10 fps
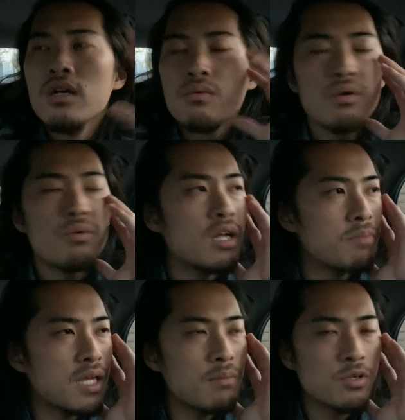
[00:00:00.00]
We wouldn't
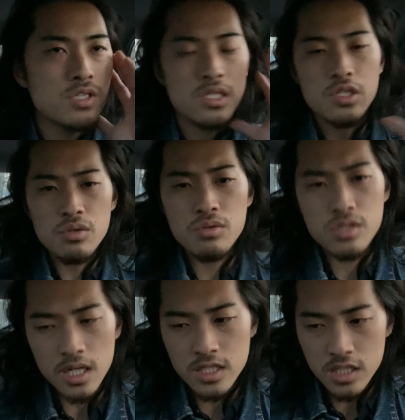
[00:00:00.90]
be able to do
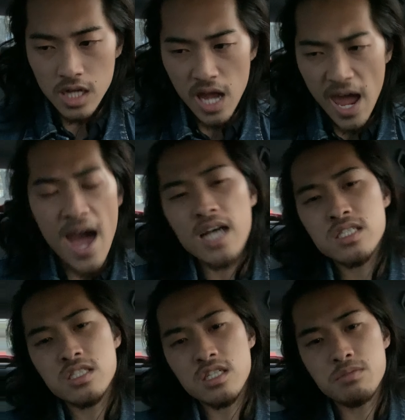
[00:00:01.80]
such acts,
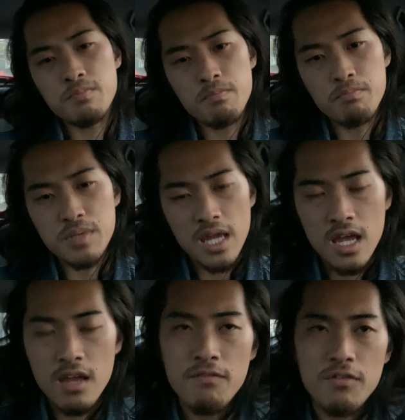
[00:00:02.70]
such
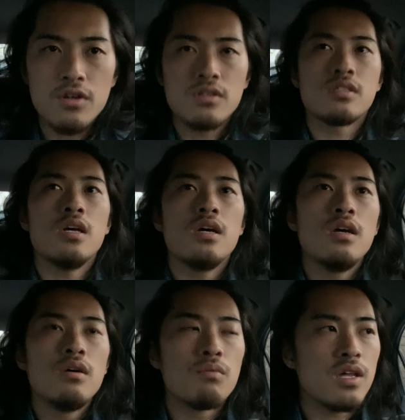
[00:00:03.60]
behaviors
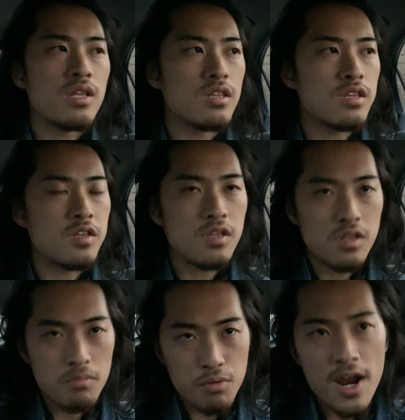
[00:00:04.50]
with
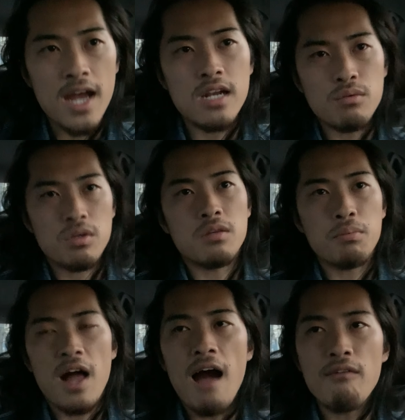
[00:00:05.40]
the brand, with the
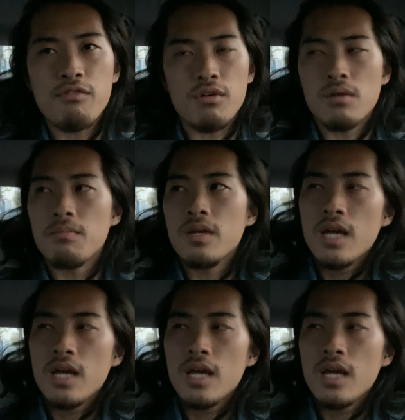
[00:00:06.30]
platform.